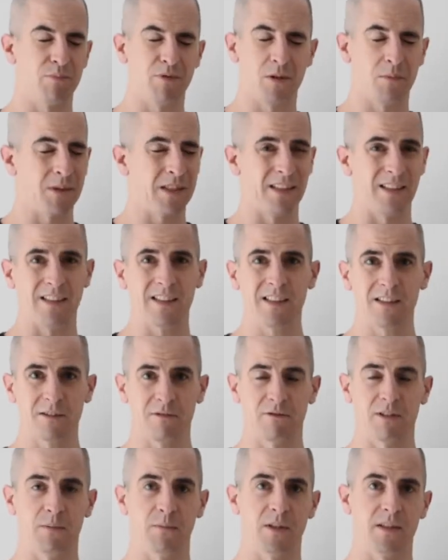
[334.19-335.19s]
probably at least
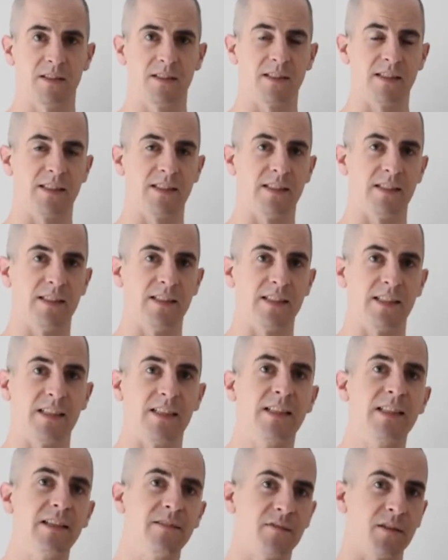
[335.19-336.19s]
3 months to see
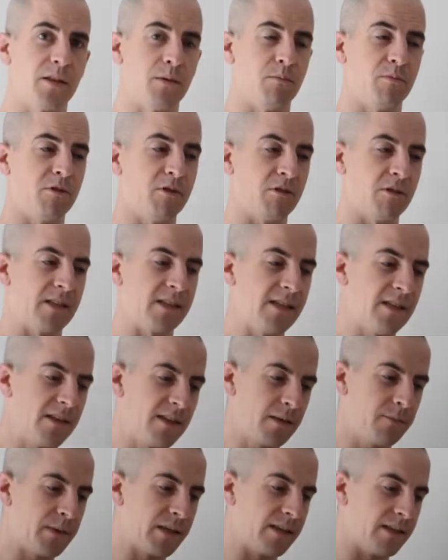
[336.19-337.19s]
significant progress.
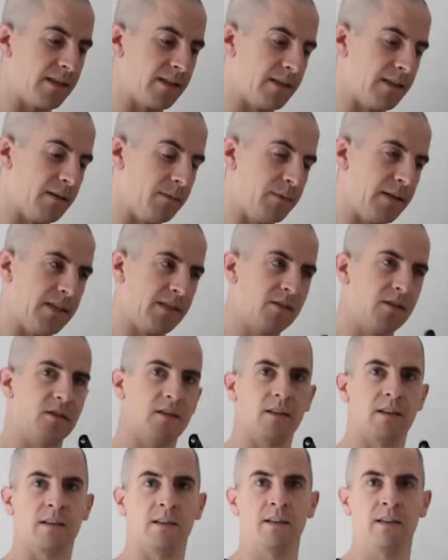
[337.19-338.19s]
Now it'll be
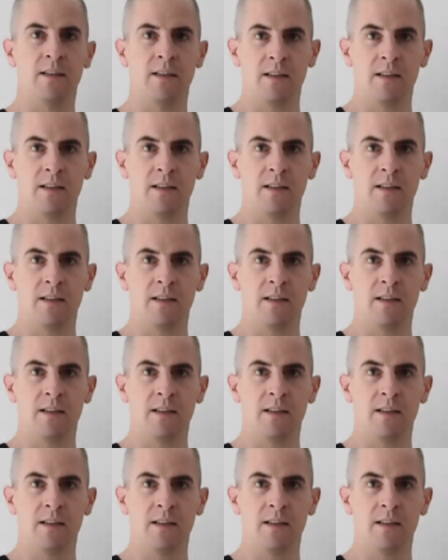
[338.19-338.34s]
sort